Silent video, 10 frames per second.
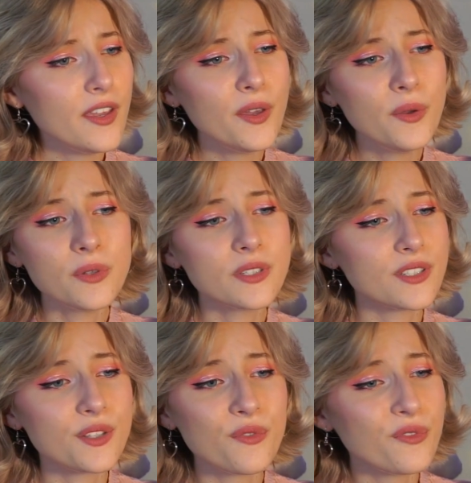
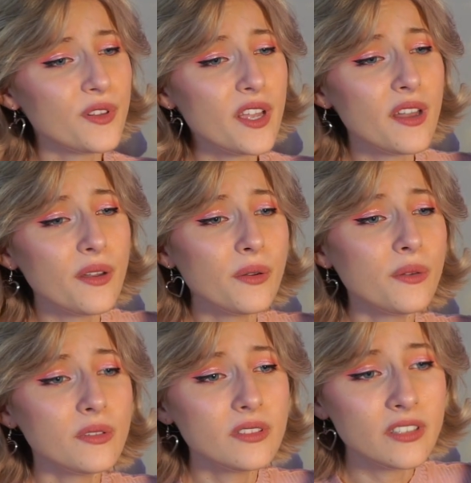used to
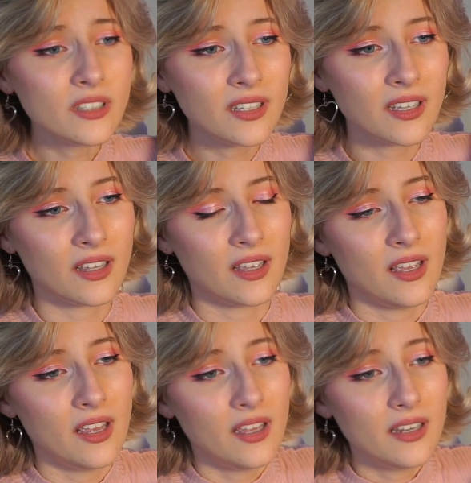float,
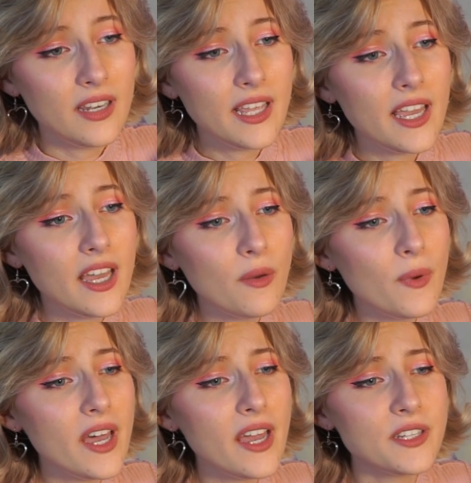now
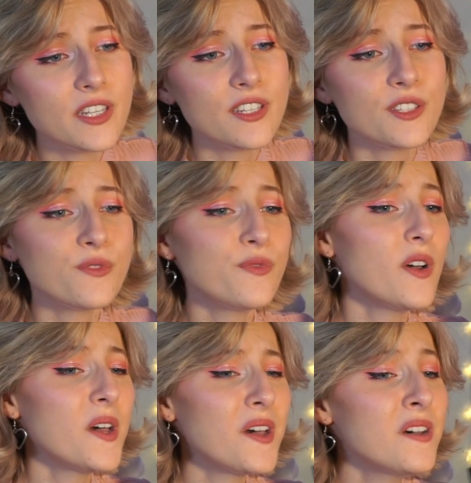I just
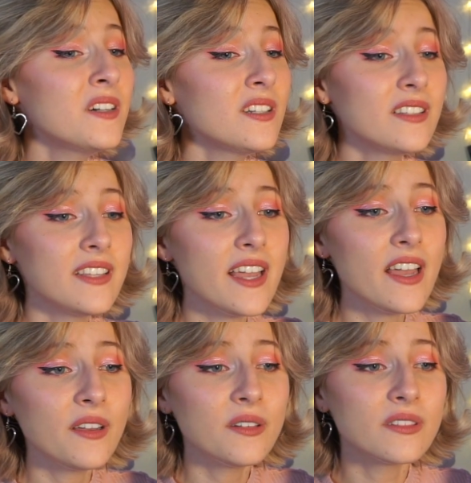fall
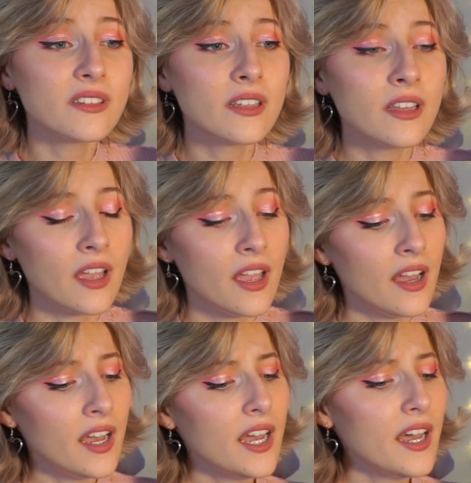
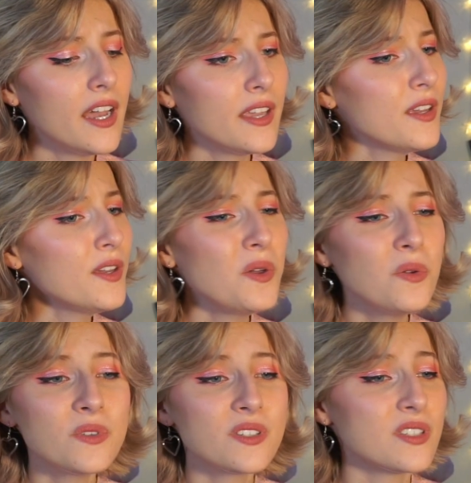down. I
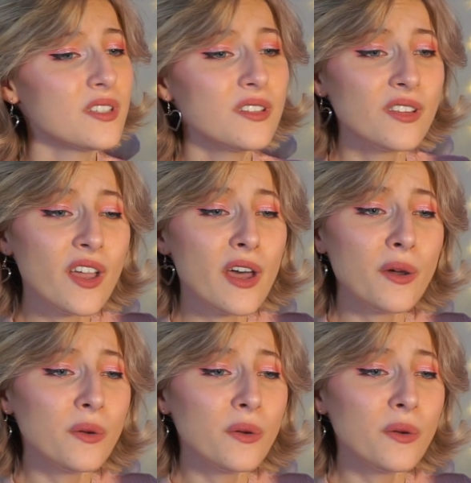used to know,